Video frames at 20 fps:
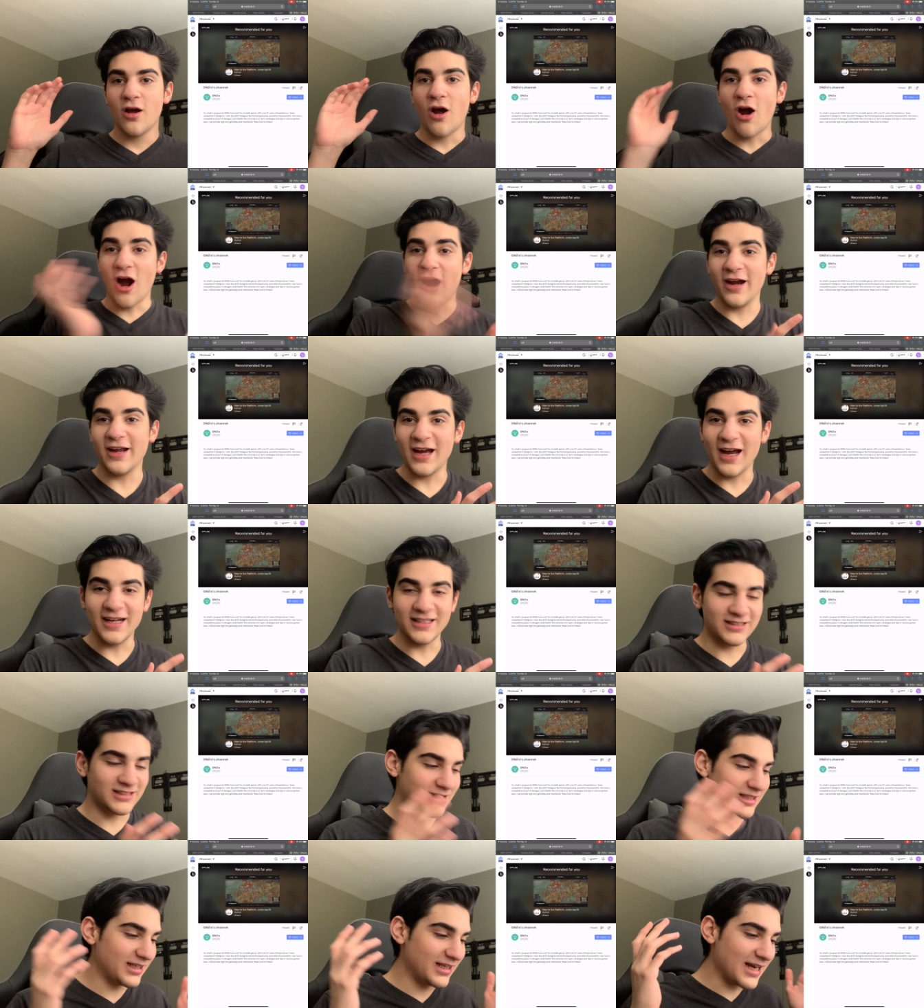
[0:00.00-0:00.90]
All right,
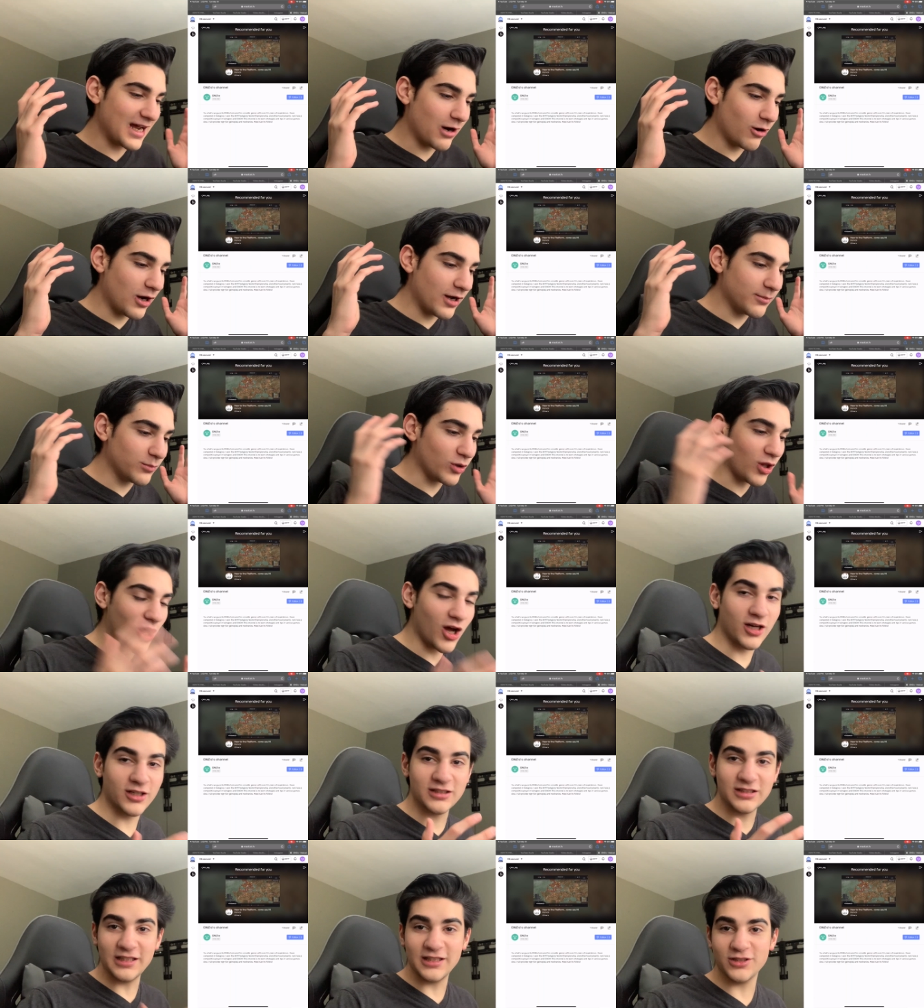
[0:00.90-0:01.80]
guys, see, now I'm
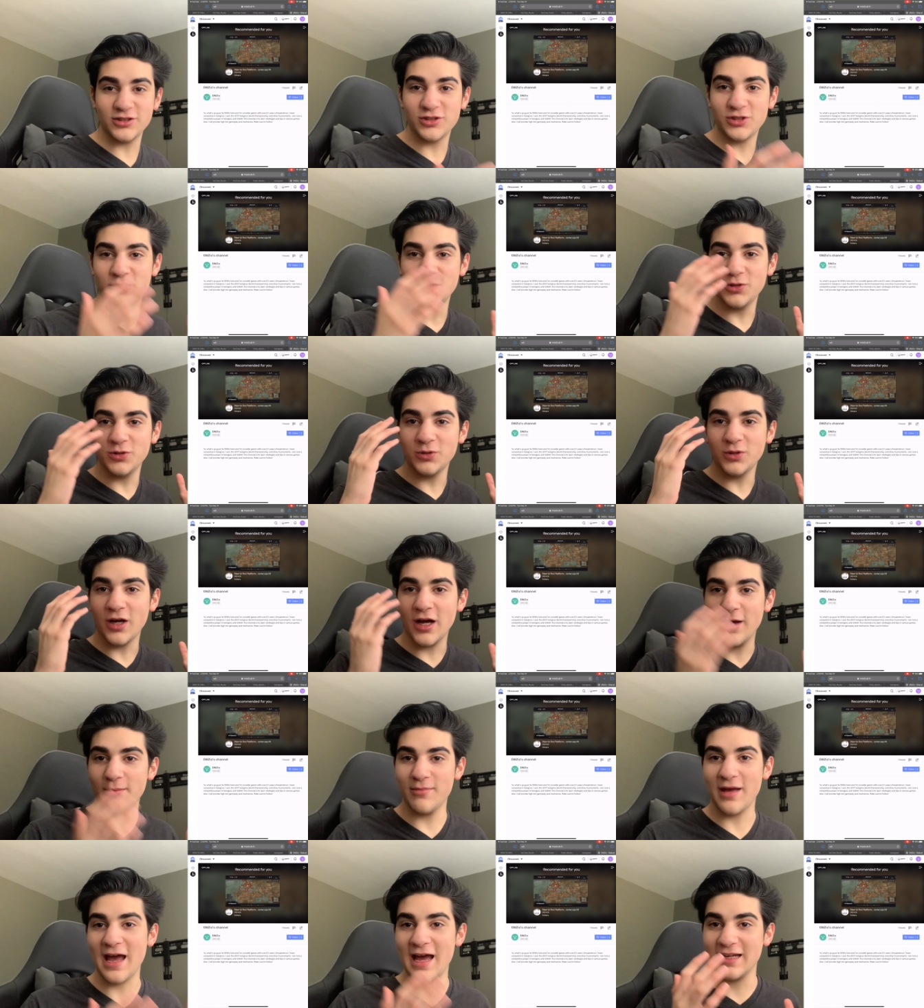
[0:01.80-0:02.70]
logged into
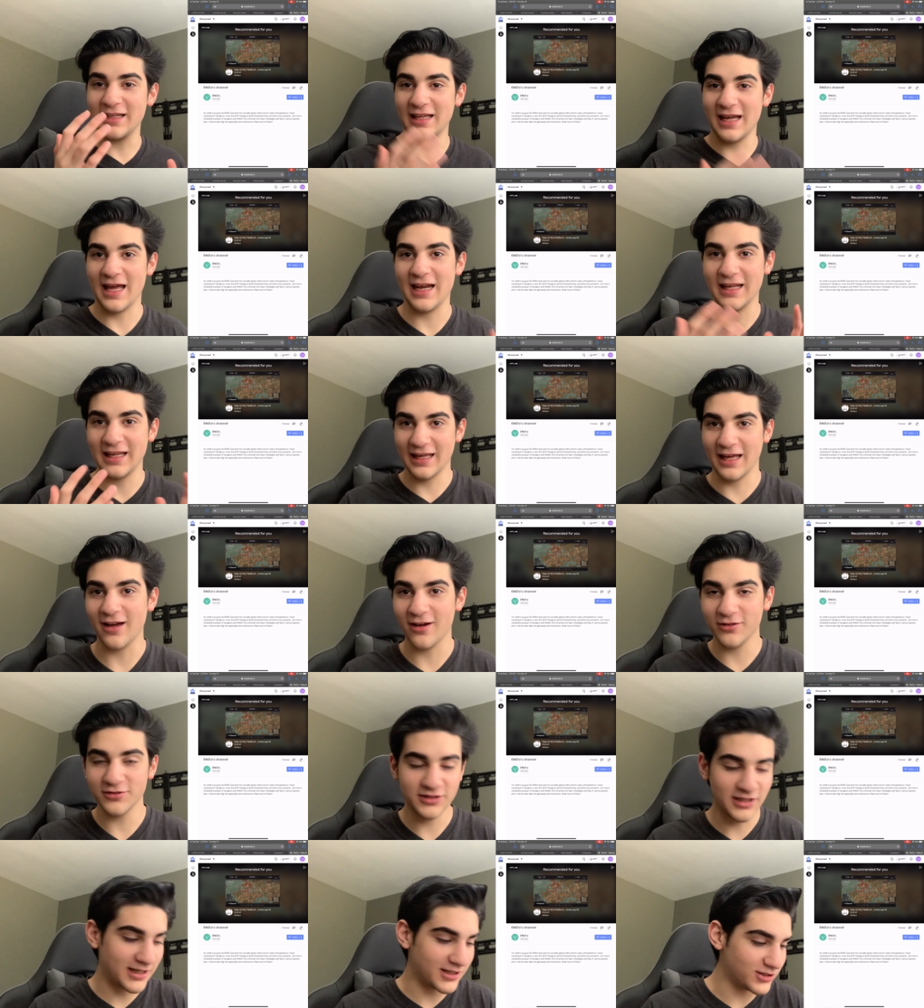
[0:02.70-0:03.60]
a Mad Cat
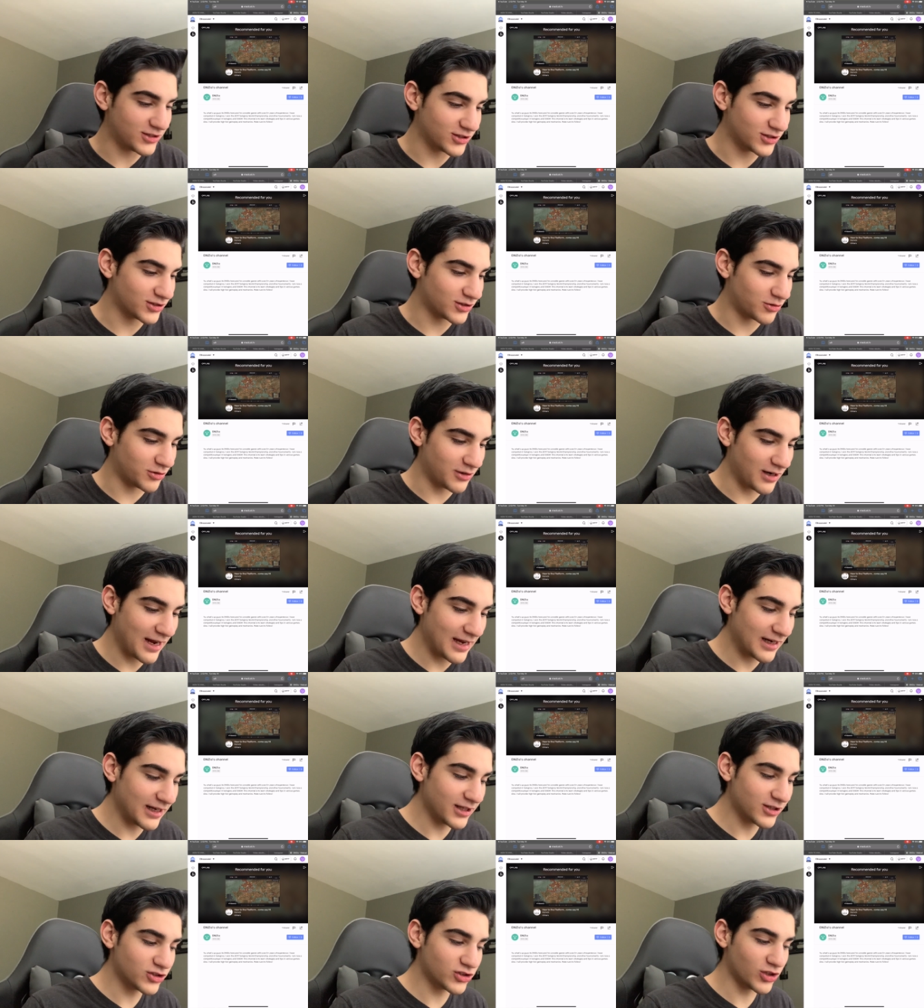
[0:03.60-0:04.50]
account that I just created.